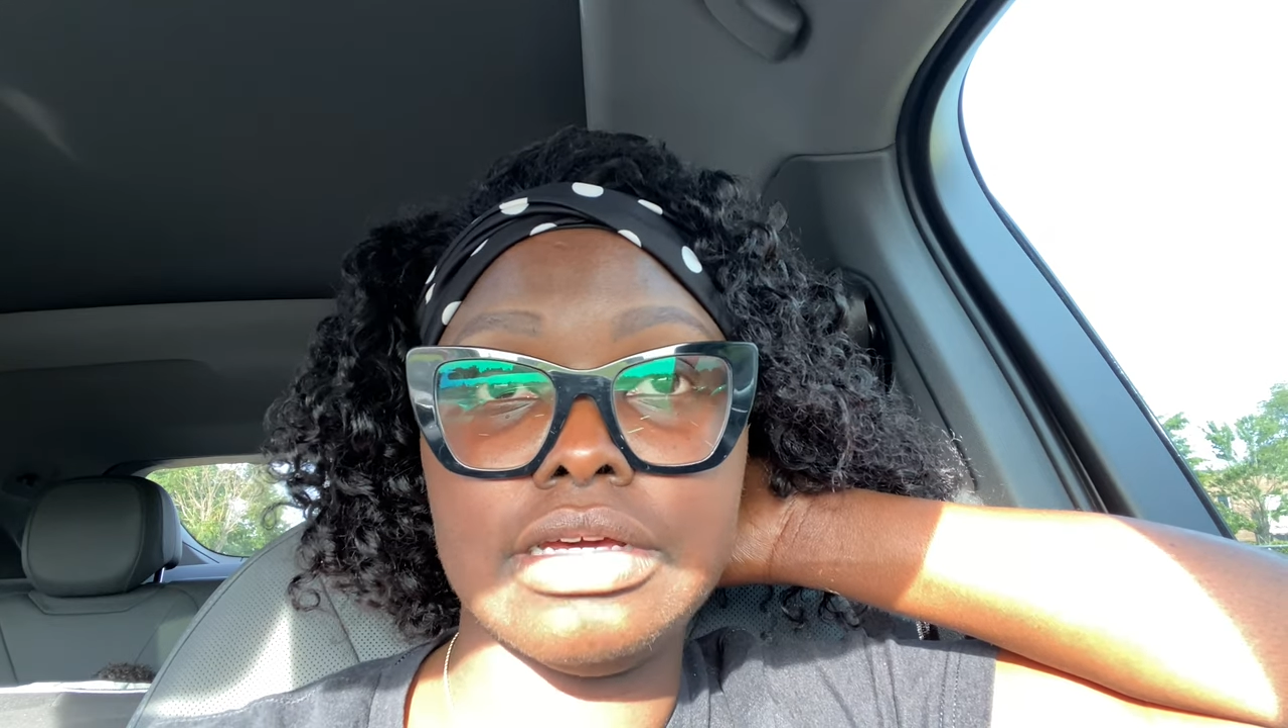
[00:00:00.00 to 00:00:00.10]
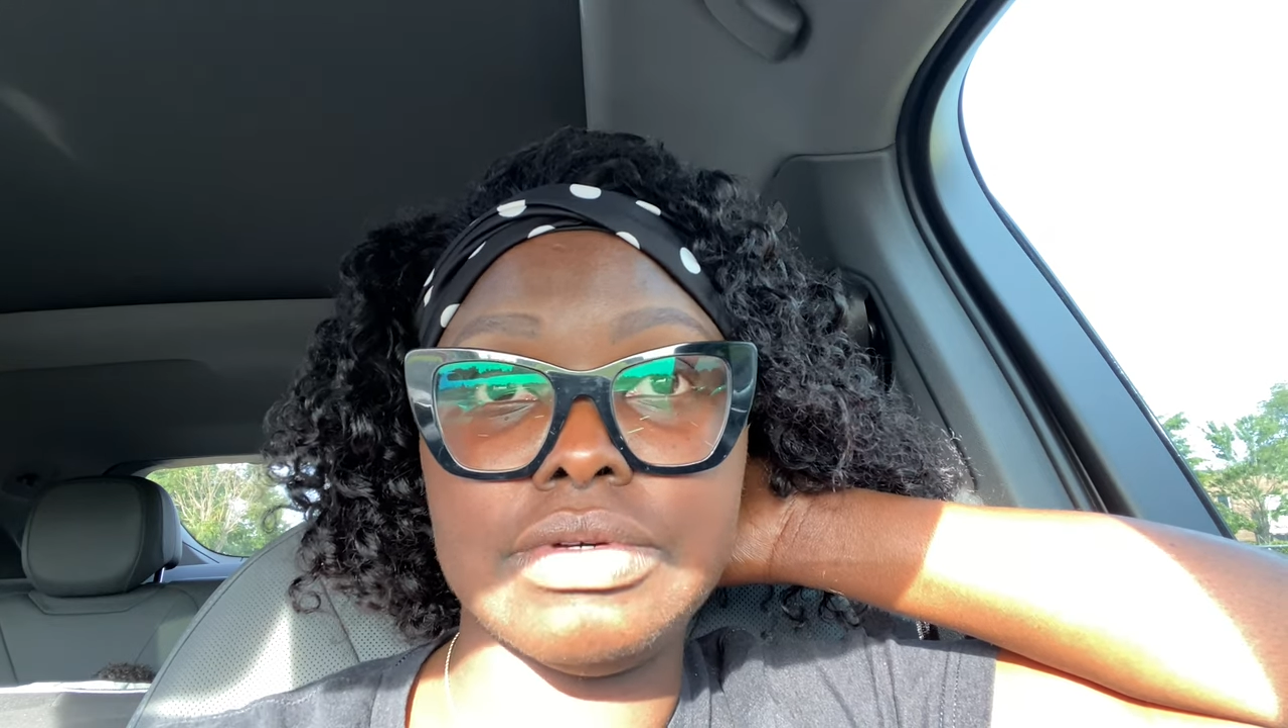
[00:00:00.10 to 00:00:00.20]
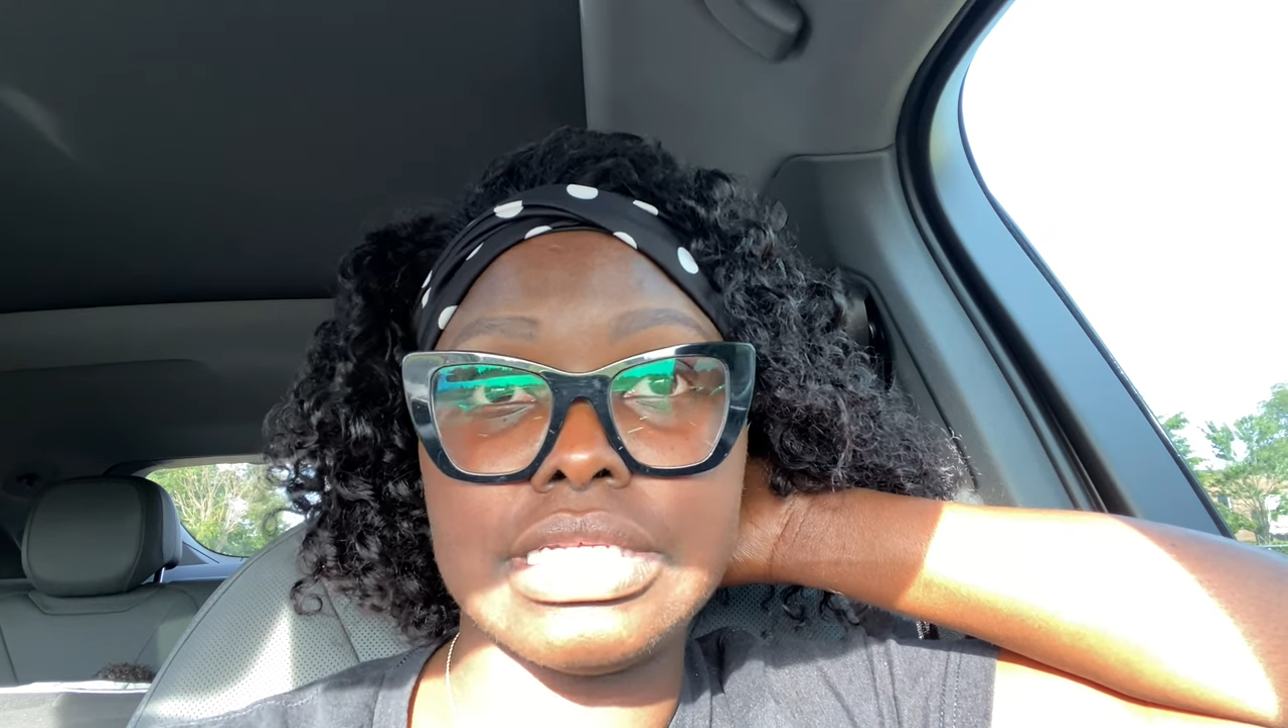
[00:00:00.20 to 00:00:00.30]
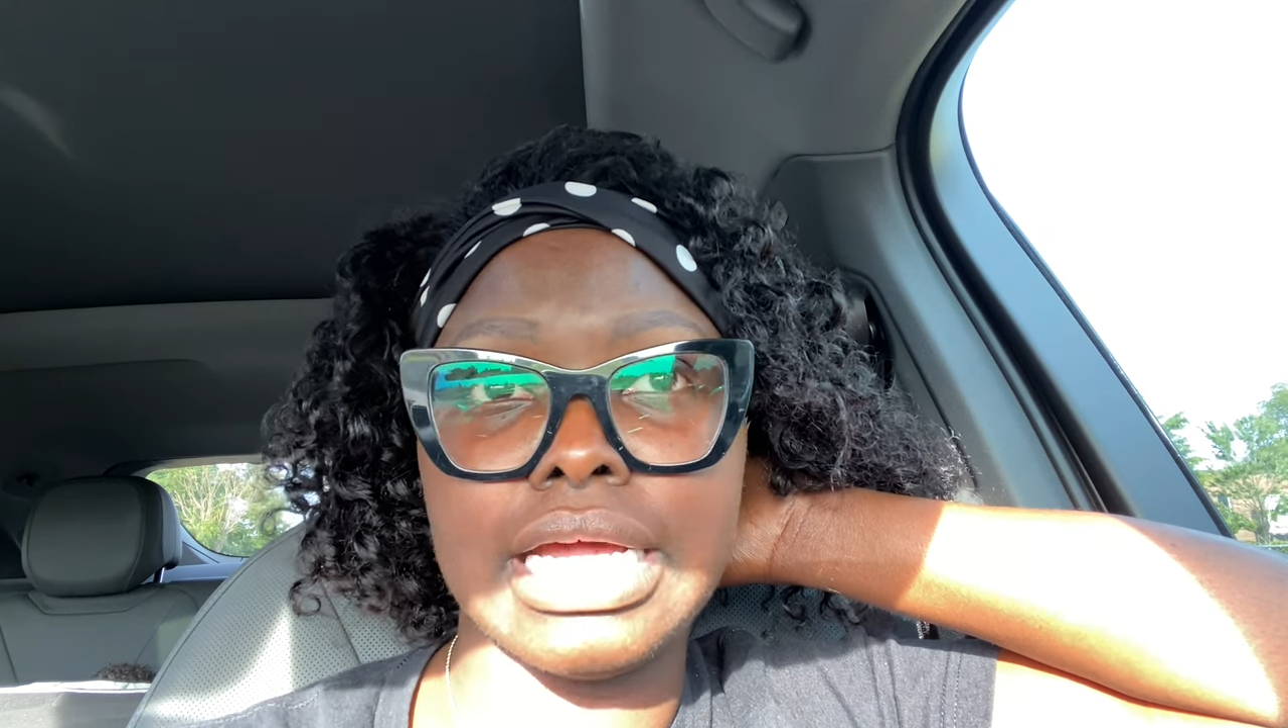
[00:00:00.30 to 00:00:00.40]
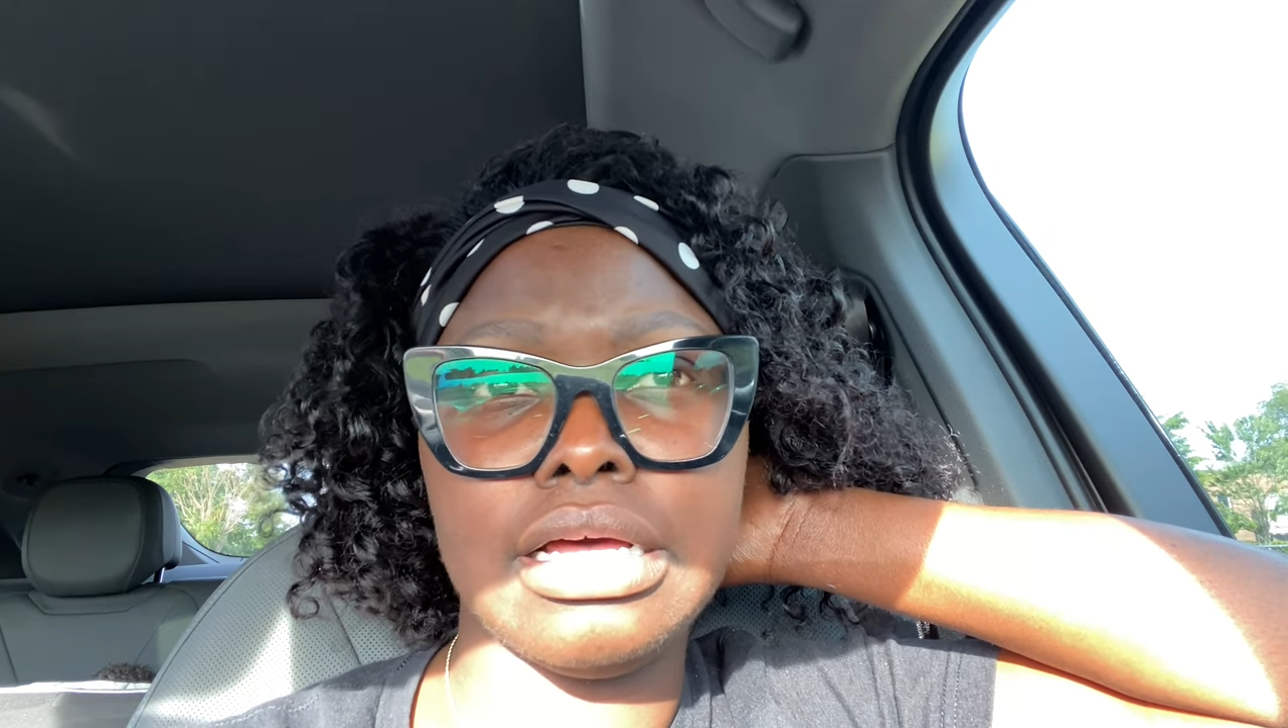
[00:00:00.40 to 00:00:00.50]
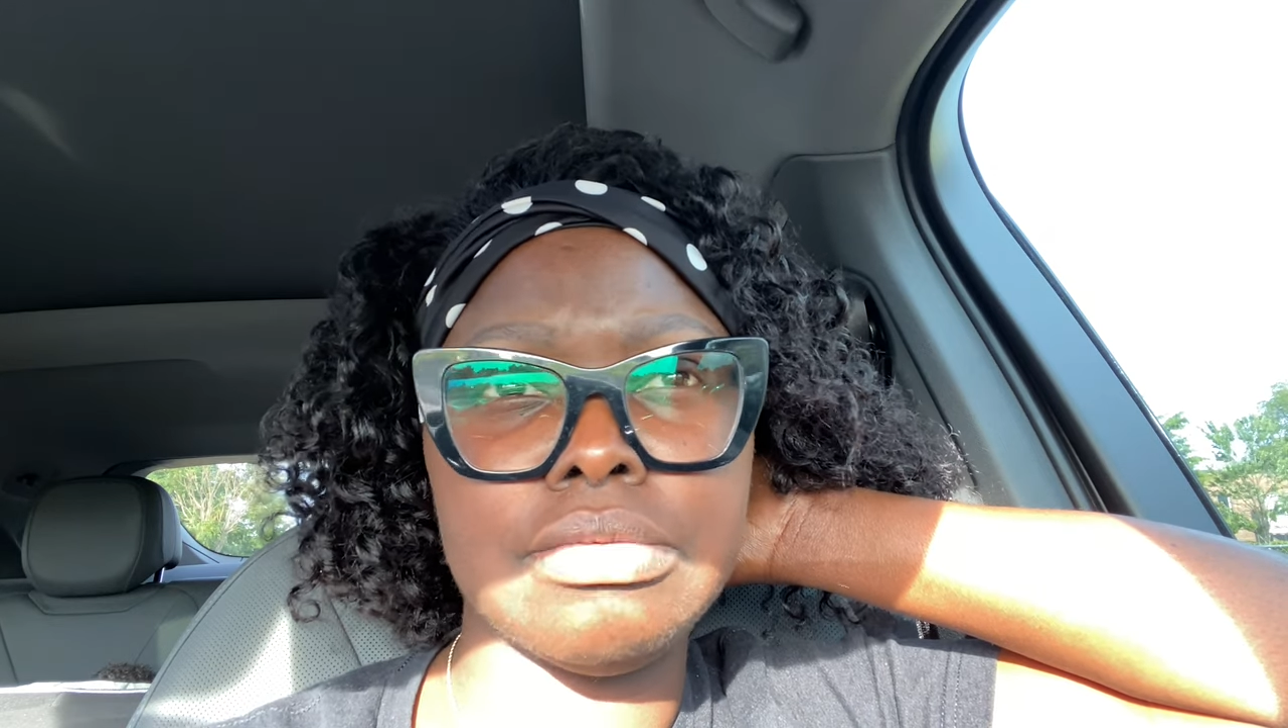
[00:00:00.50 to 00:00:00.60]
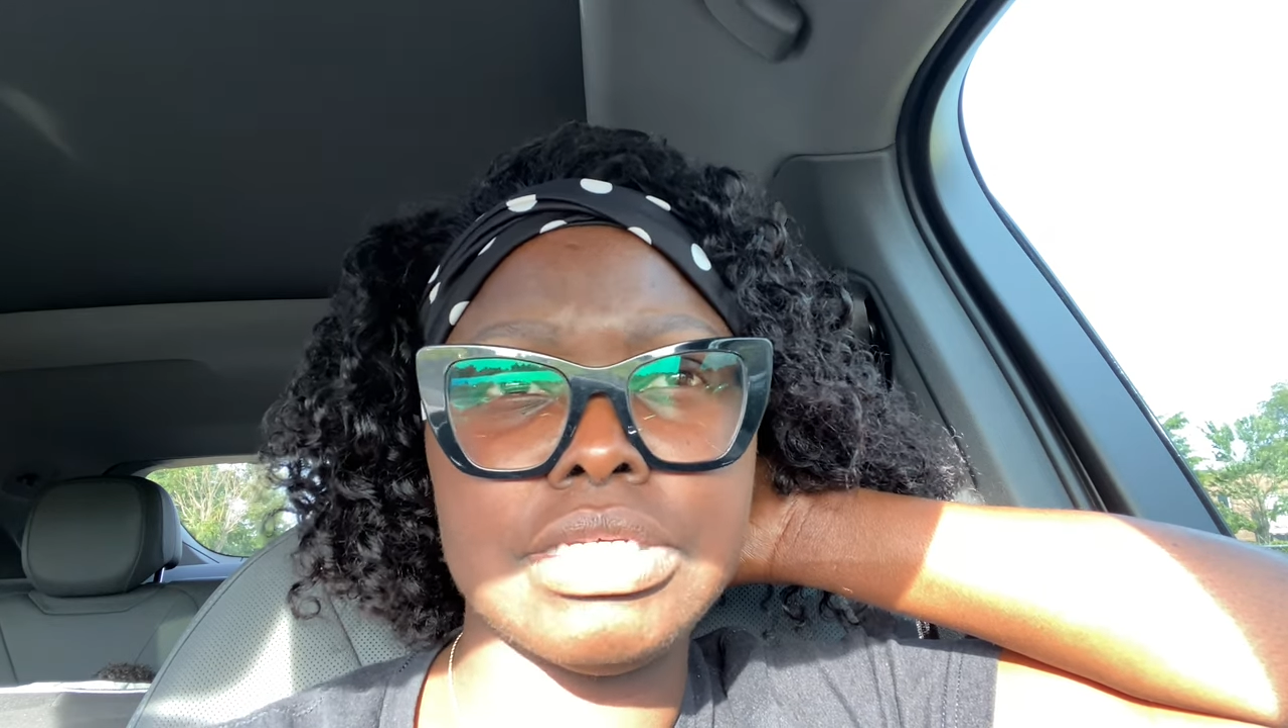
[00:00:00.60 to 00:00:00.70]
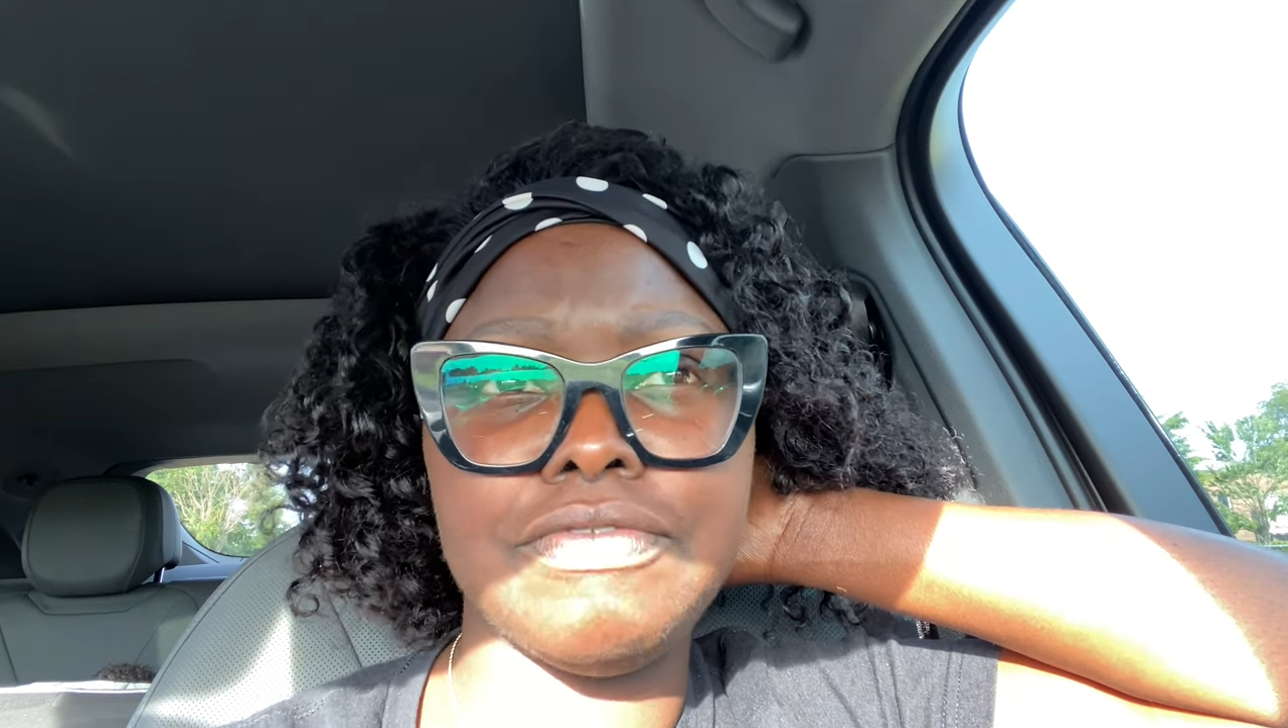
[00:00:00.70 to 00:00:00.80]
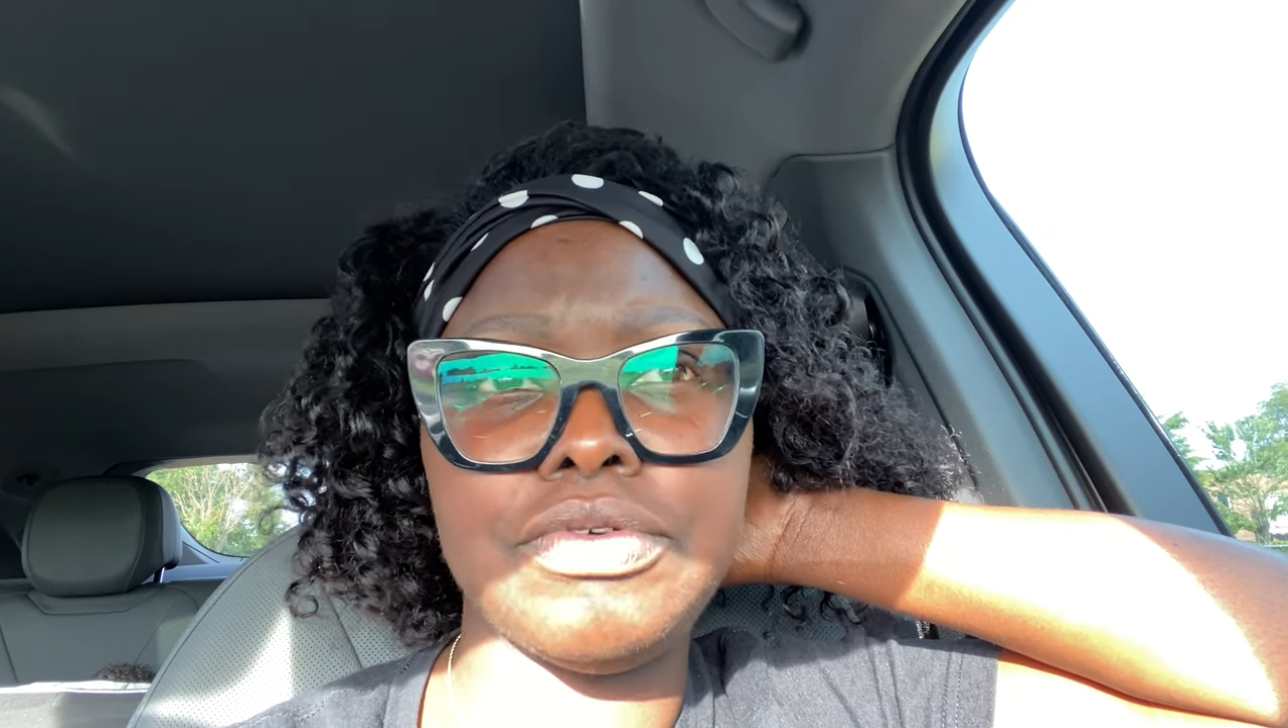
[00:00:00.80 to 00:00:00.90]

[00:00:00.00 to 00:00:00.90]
it was like up to